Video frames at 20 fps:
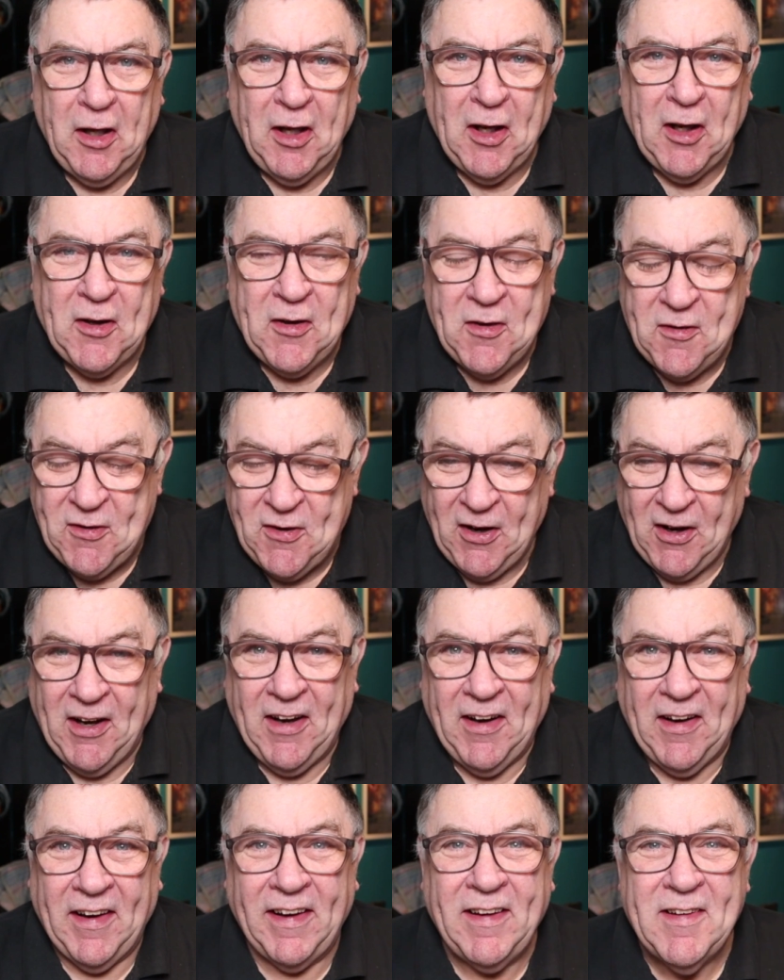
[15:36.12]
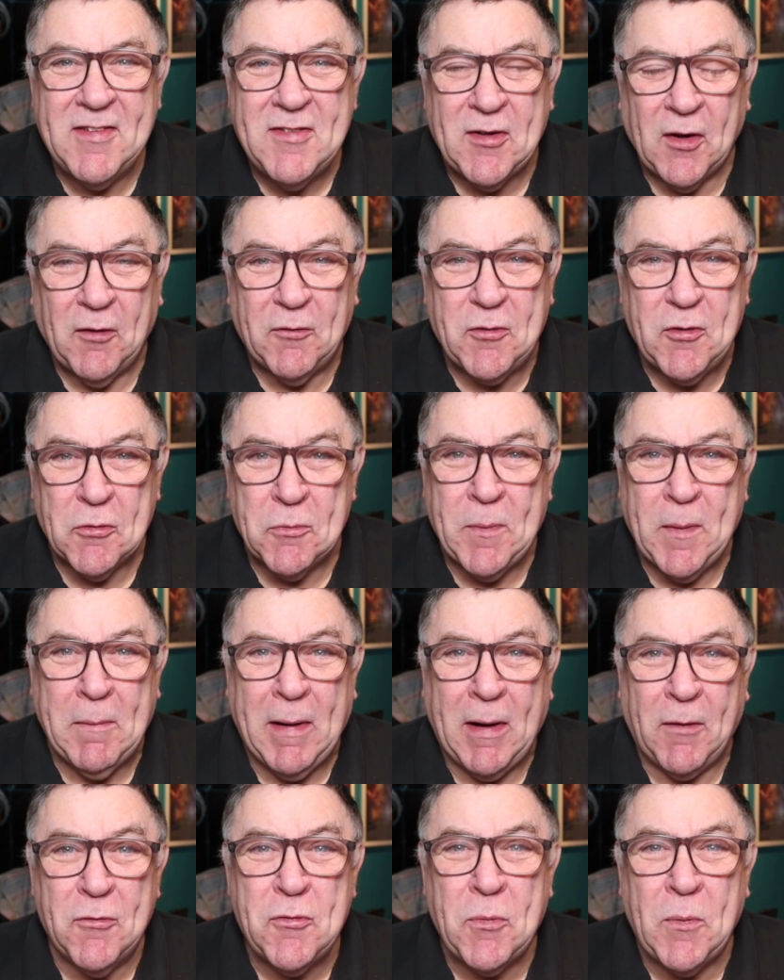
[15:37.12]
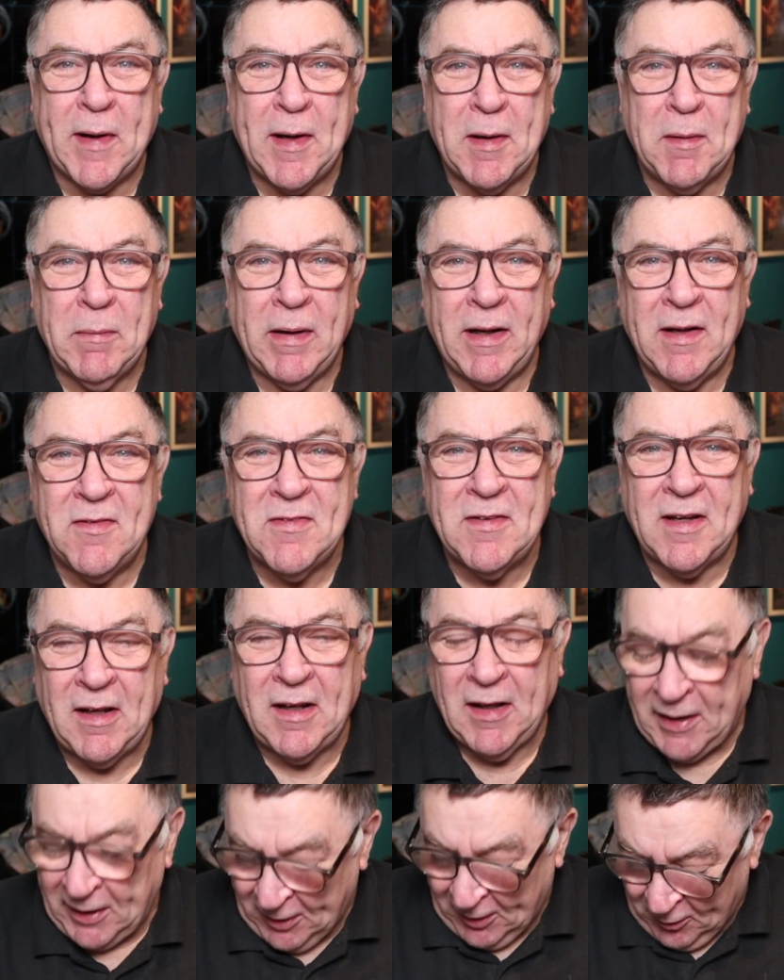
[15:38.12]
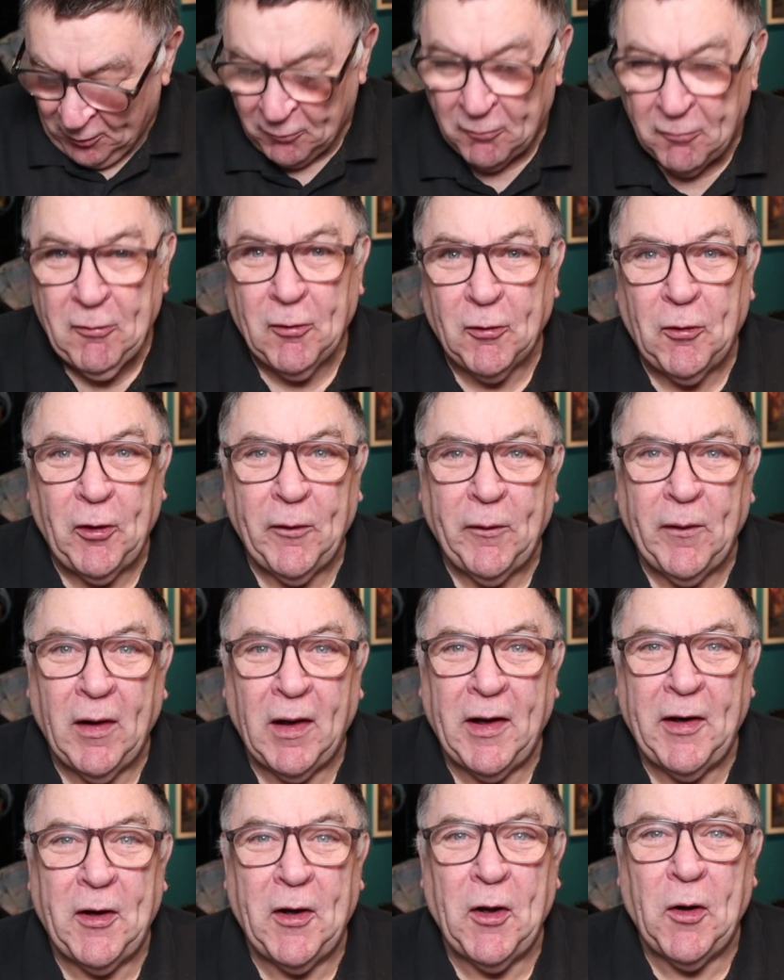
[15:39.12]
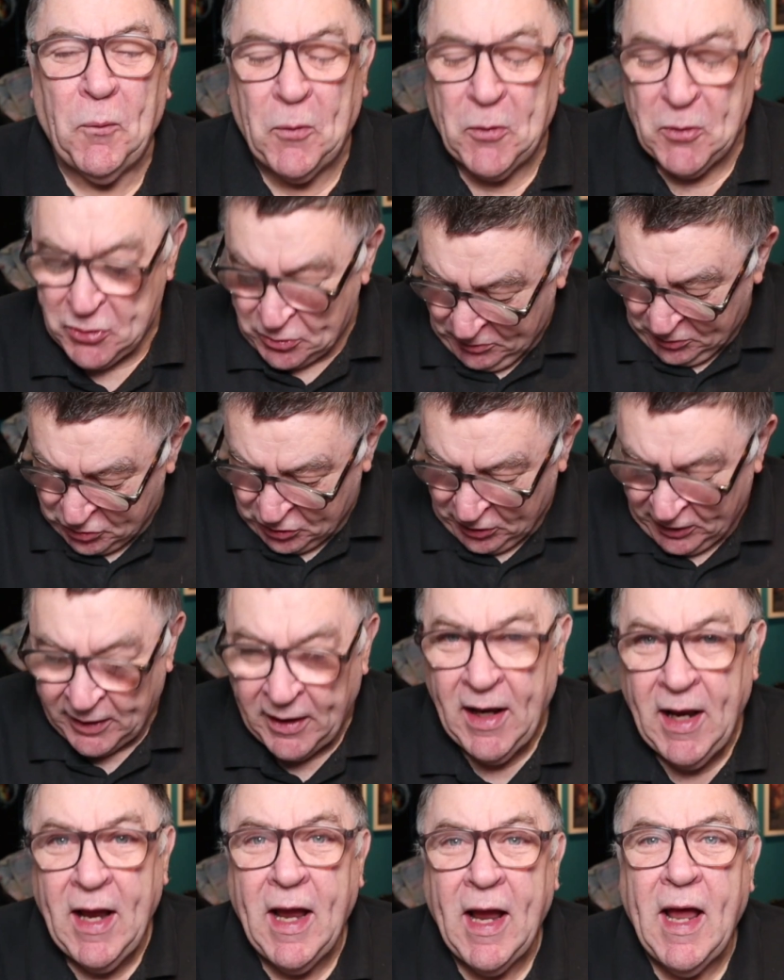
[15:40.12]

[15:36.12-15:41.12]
And so I've just been about 20 minutes cleaning the floor and the lid of the washing machine.